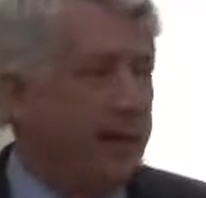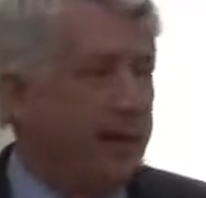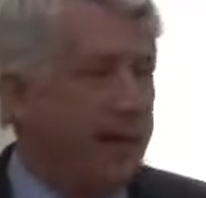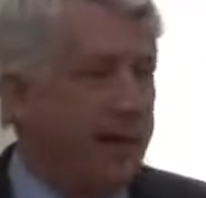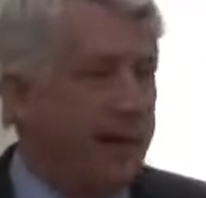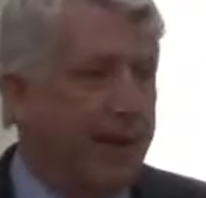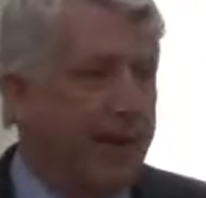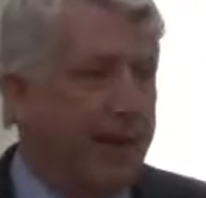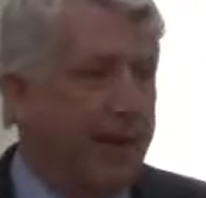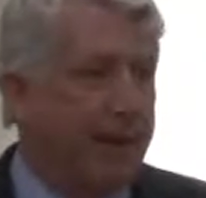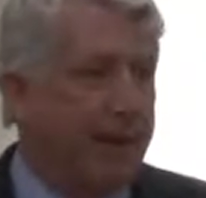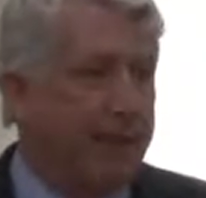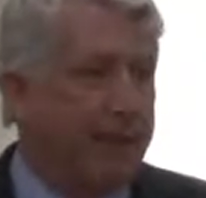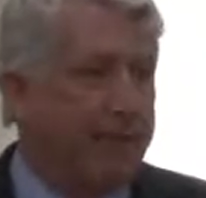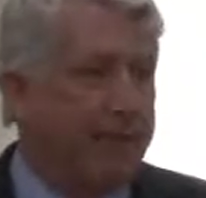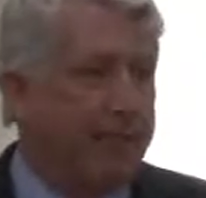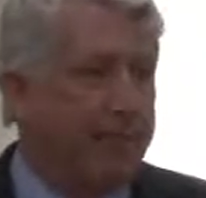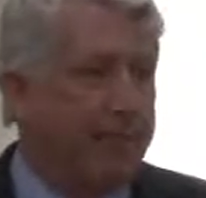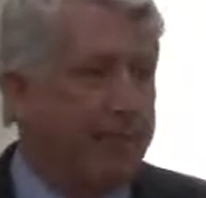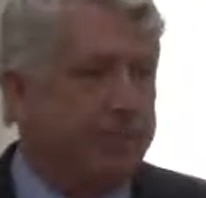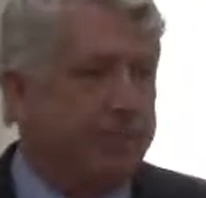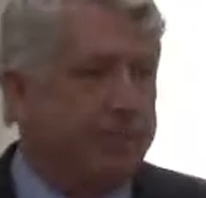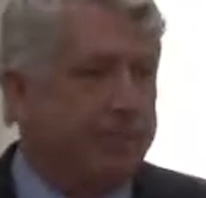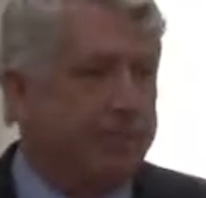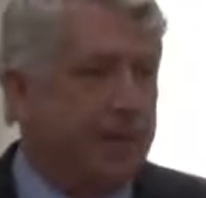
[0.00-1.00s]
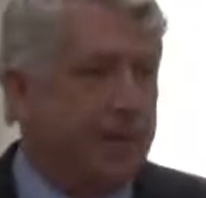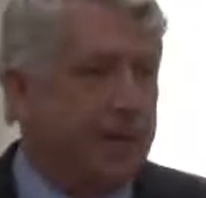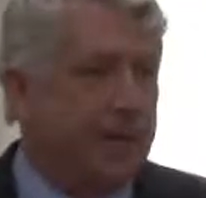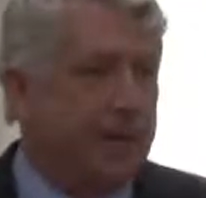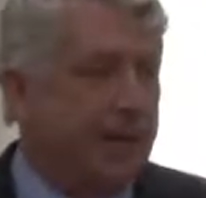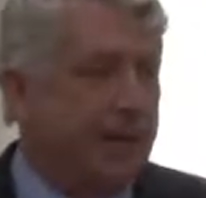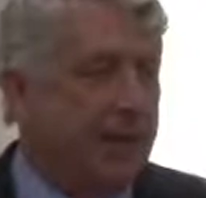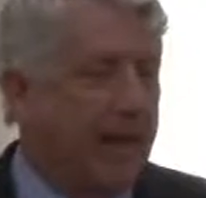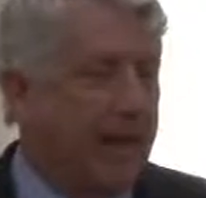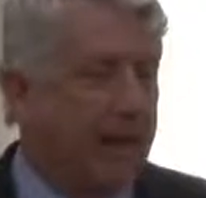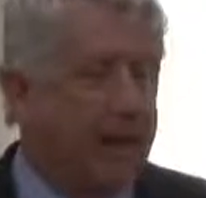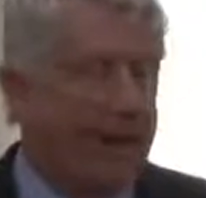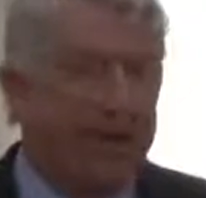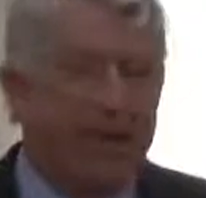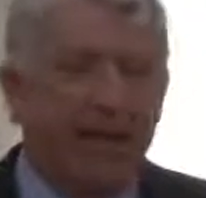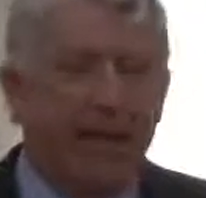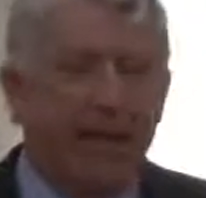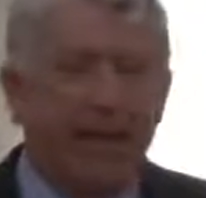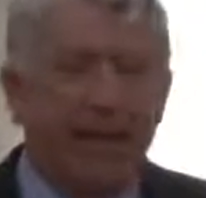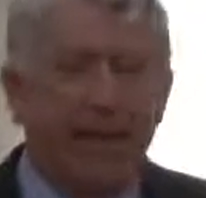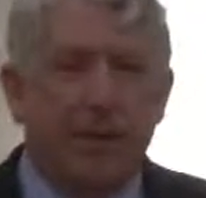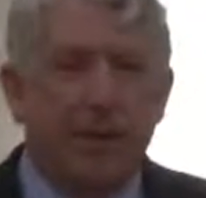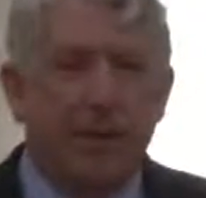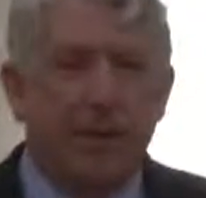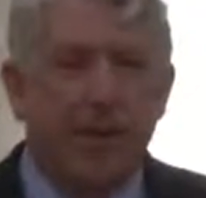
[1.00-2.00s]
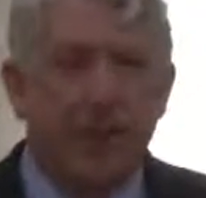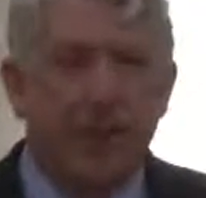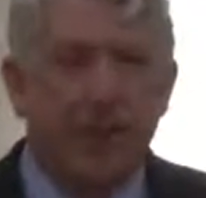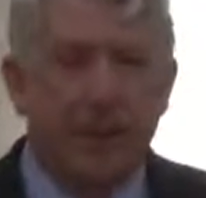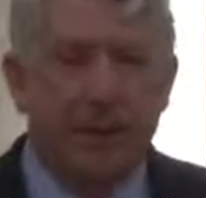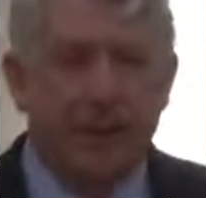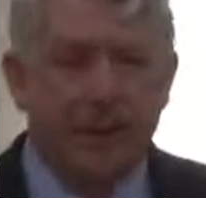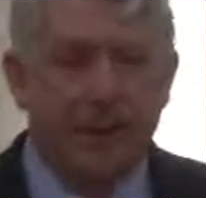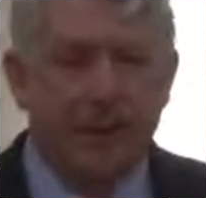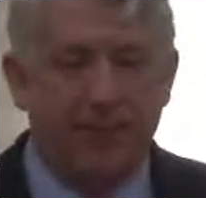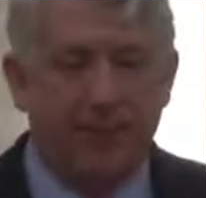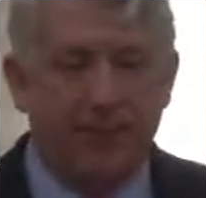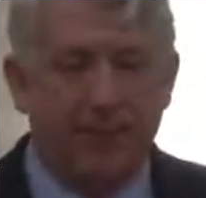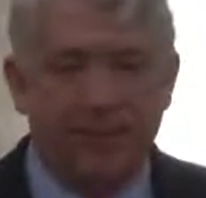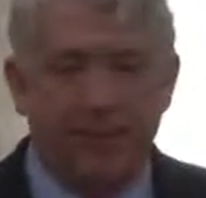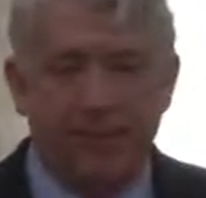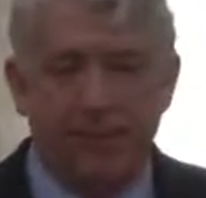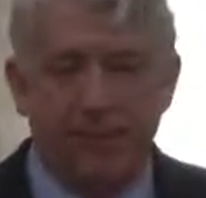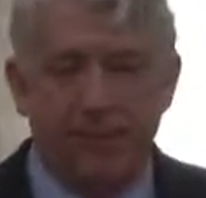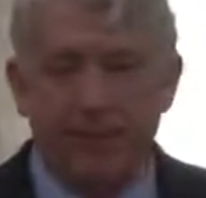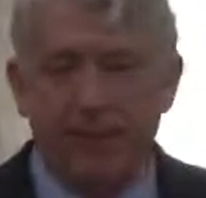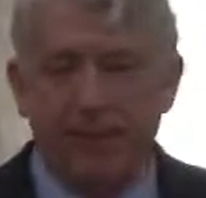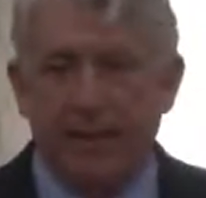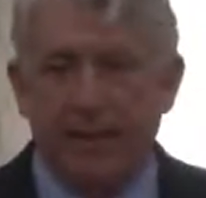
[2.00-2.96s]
an outstanding appellate advocate.